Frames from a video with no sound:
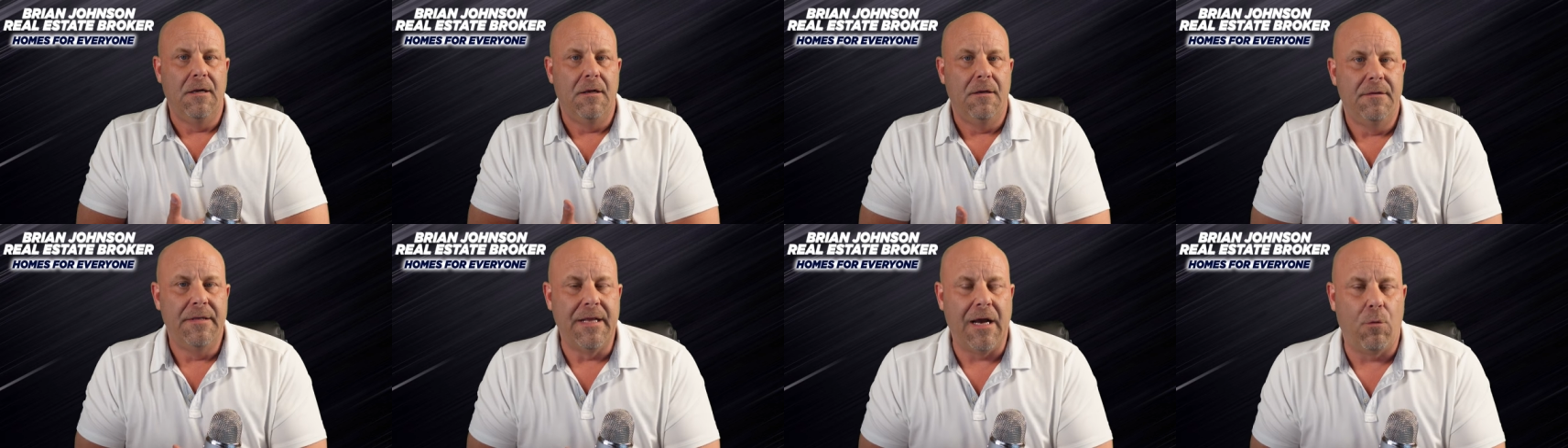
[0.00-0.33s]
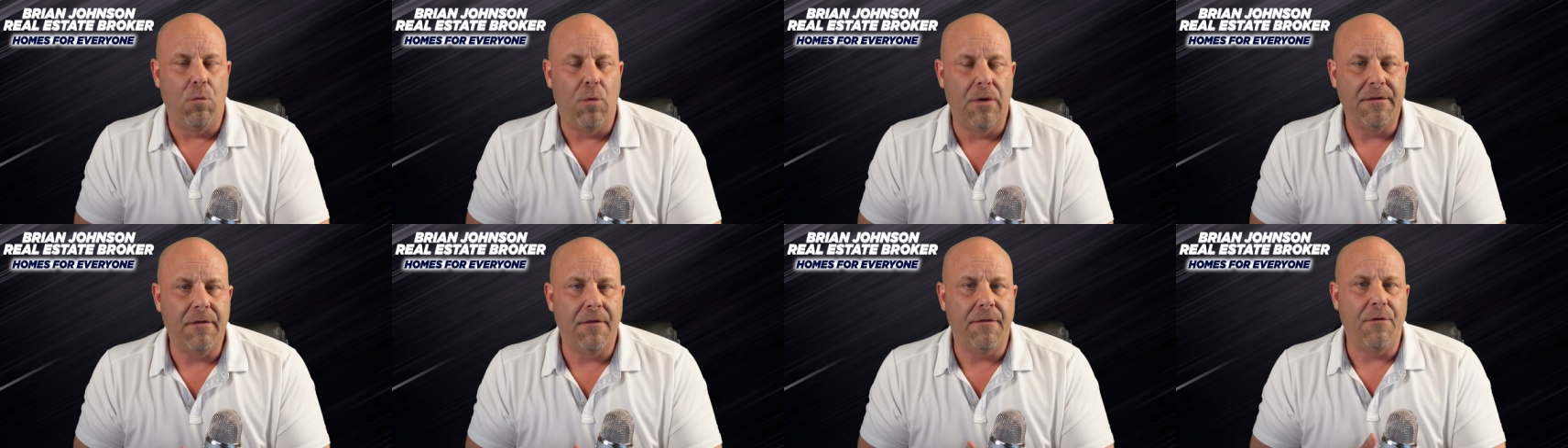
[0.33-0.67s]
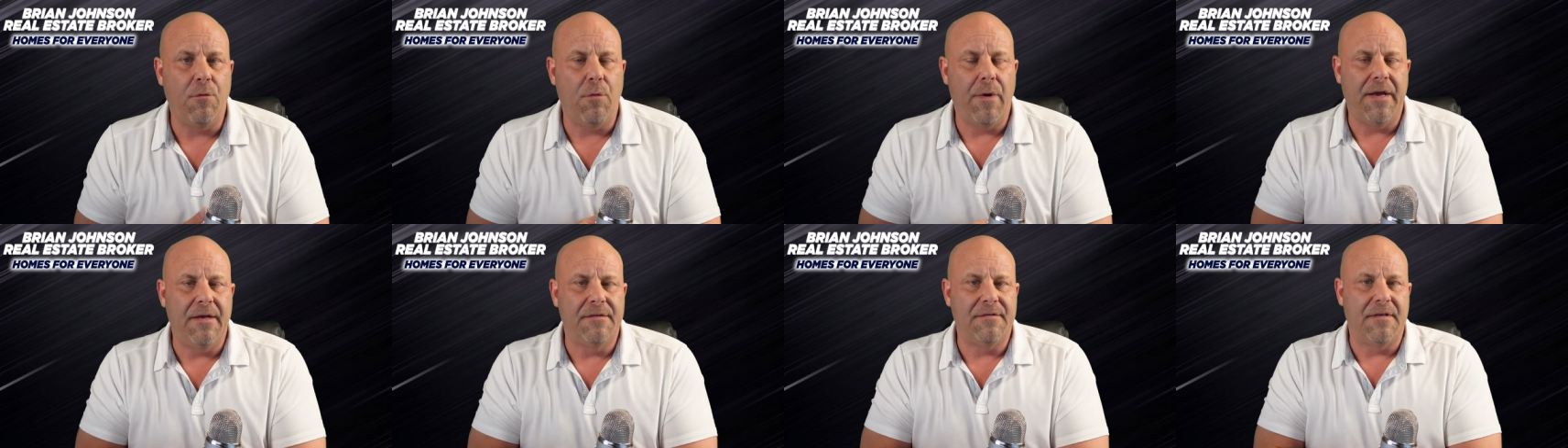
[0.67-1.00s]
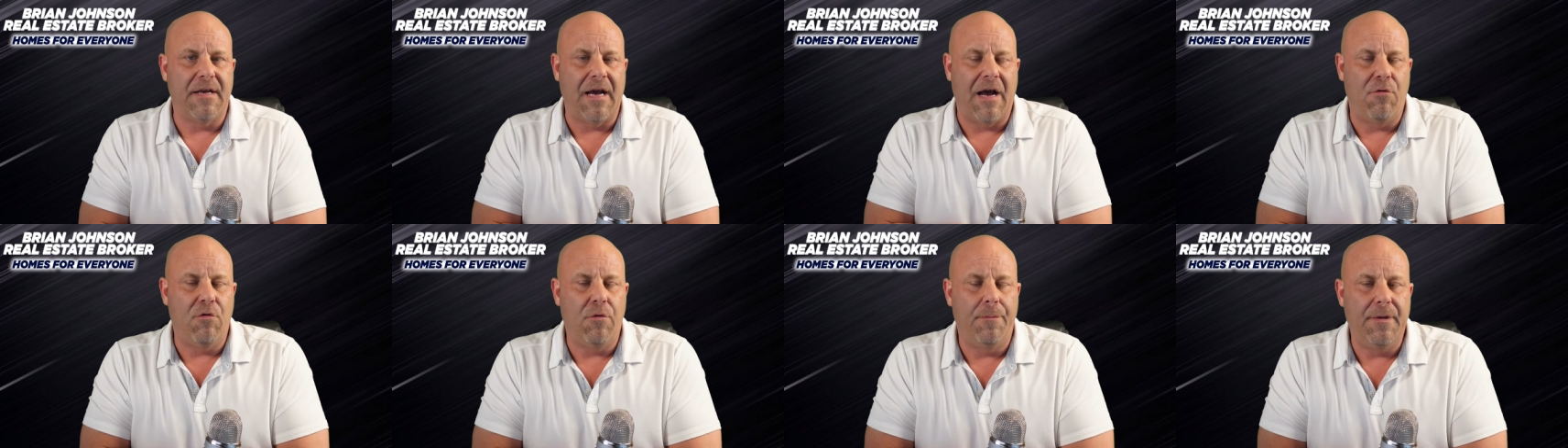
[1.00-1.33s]
Now, one of the ways
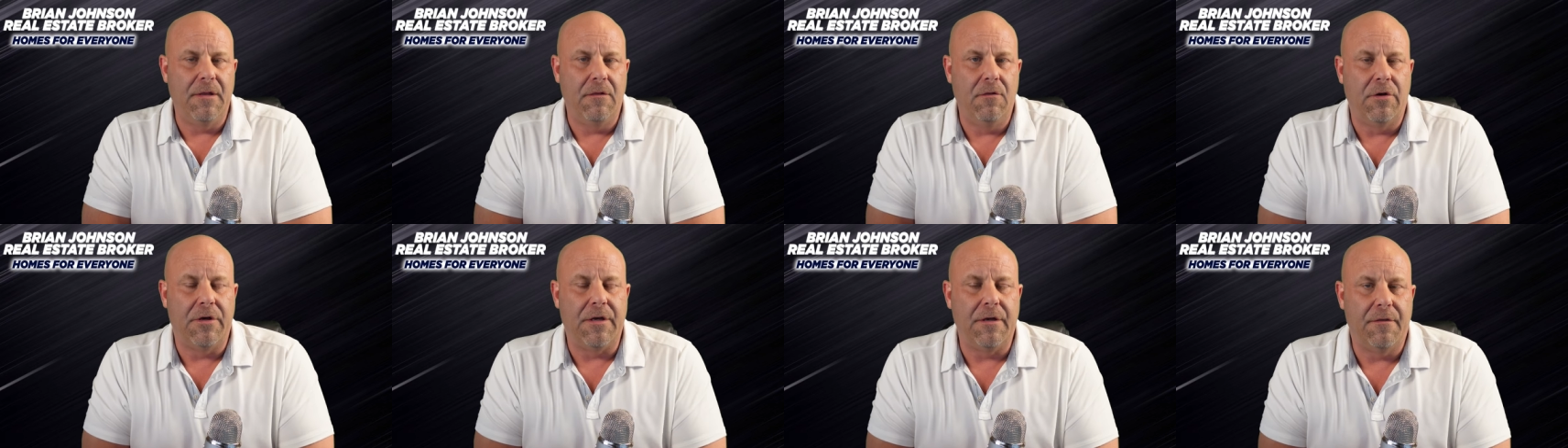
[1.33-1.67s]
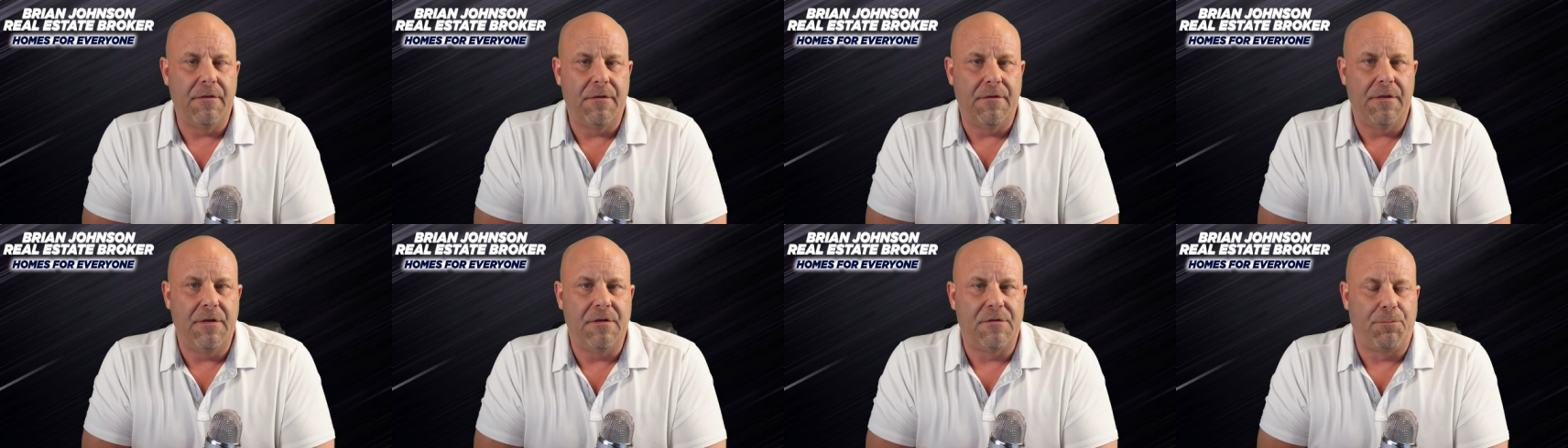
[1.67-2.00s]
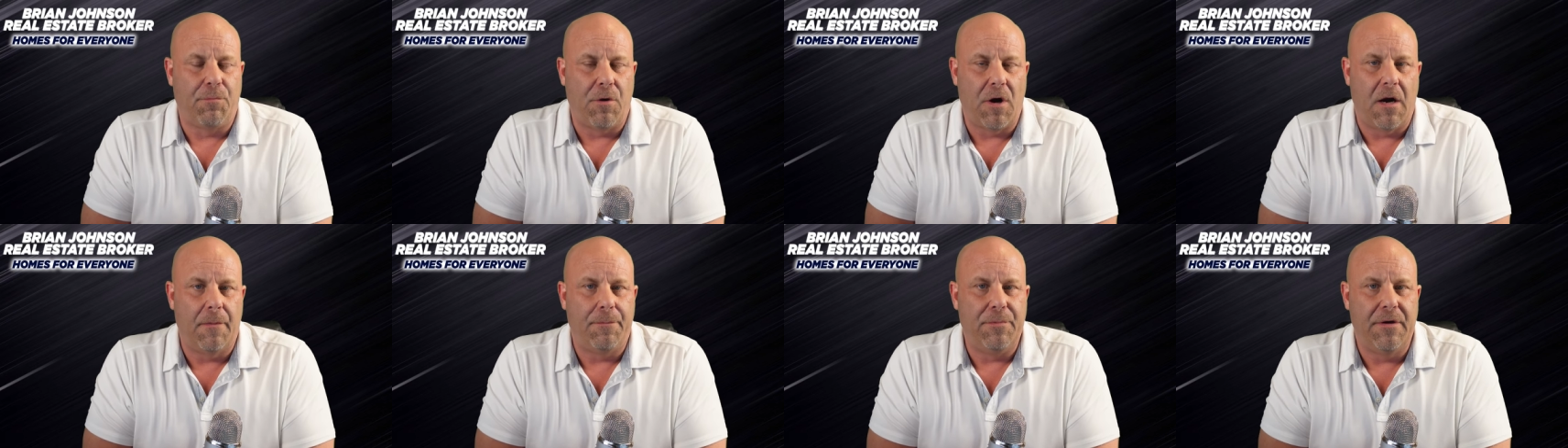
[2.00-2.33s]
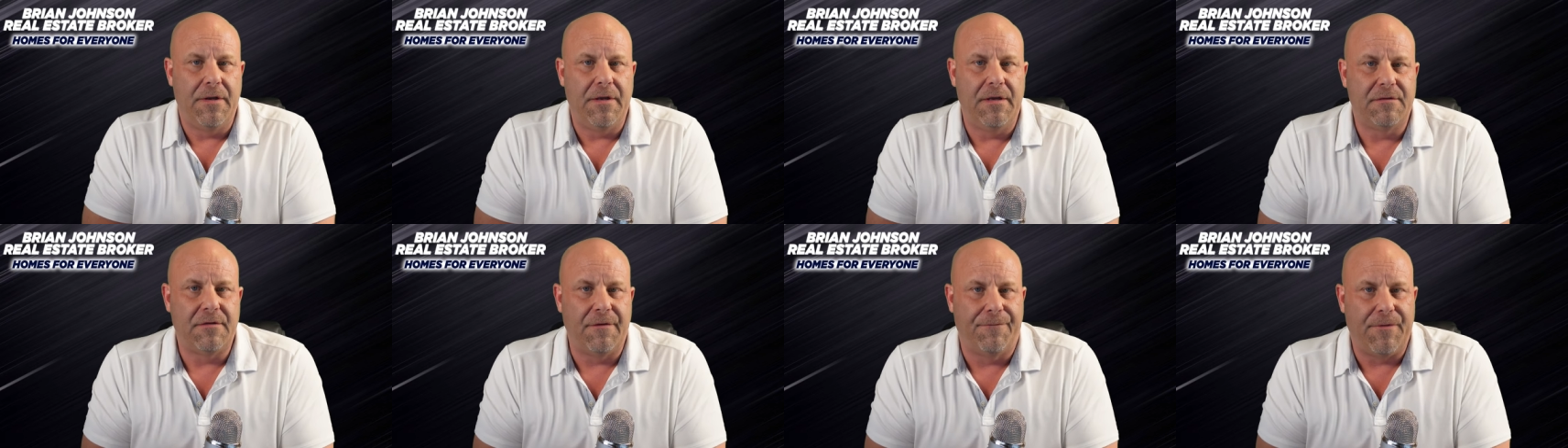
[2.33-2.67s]
that I would be looking at these
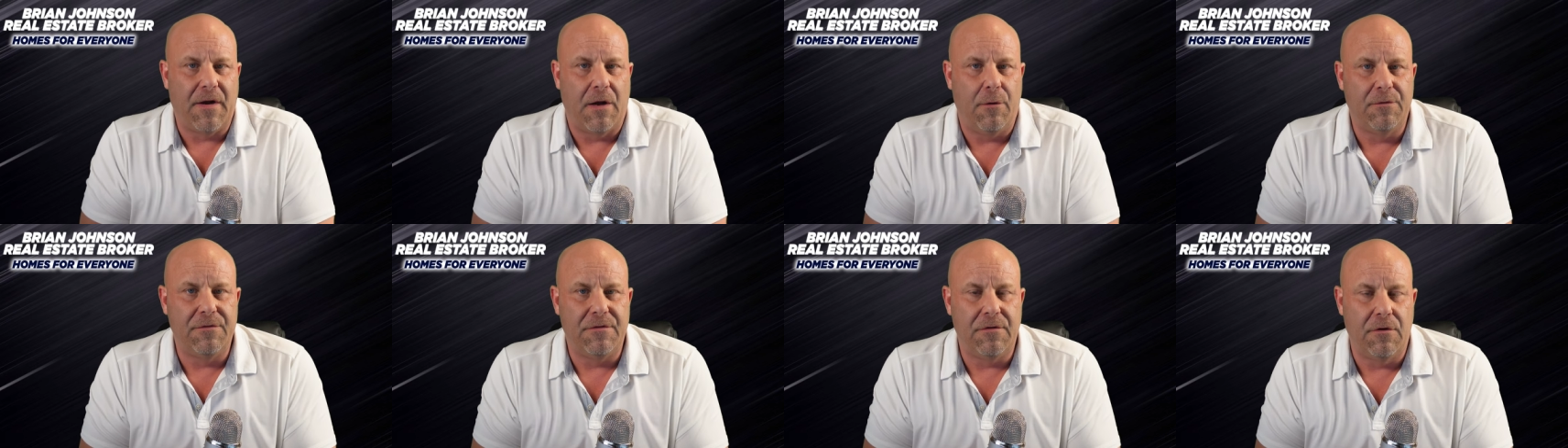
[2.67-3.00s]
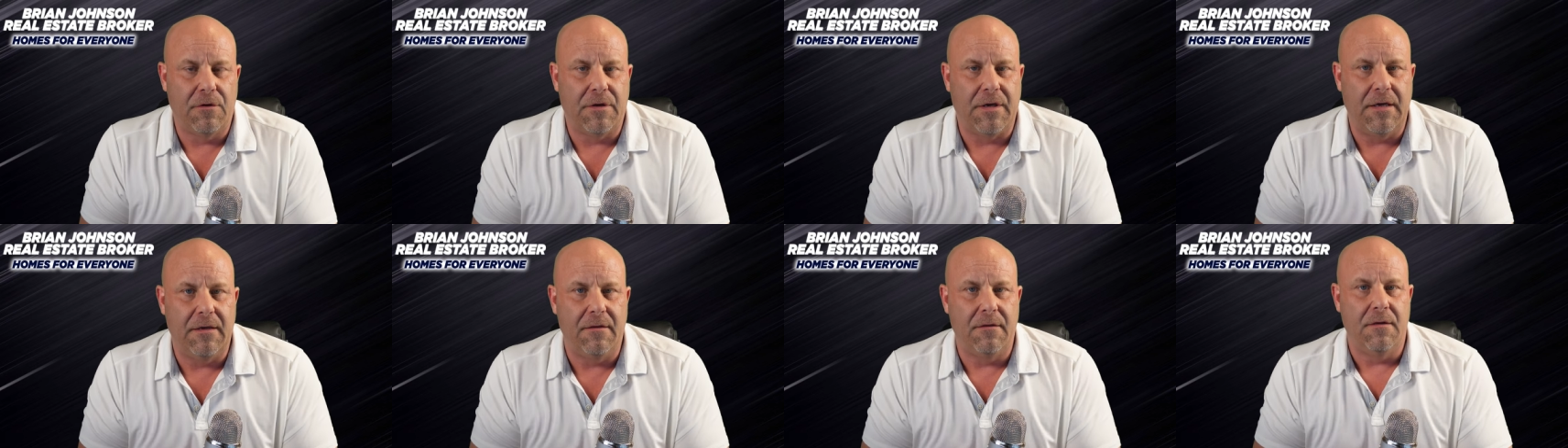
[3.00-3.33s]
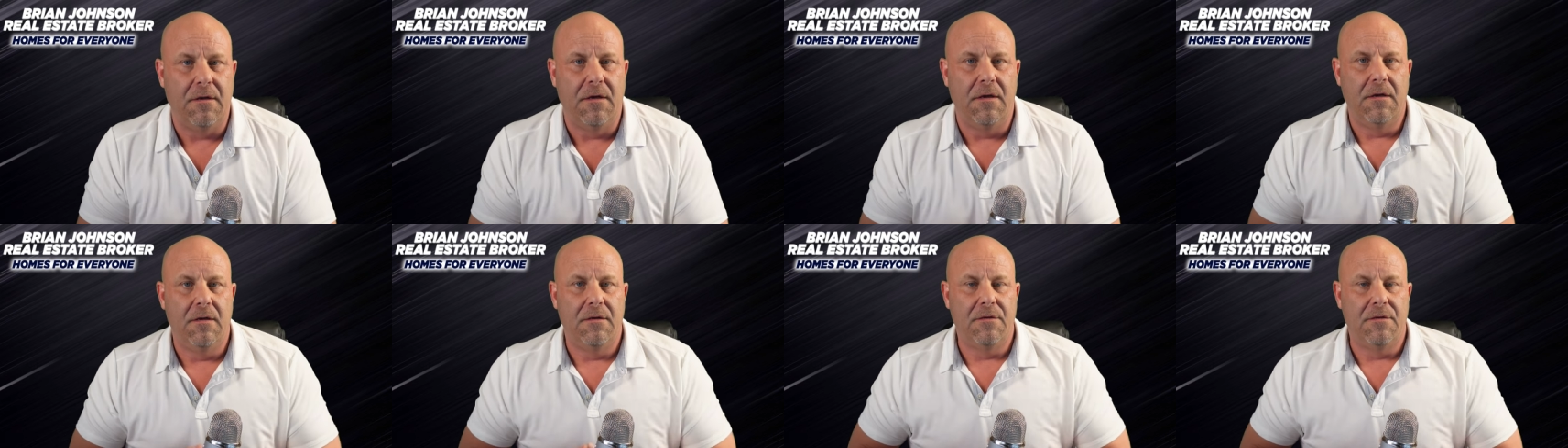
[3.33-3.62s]
properties if I was looking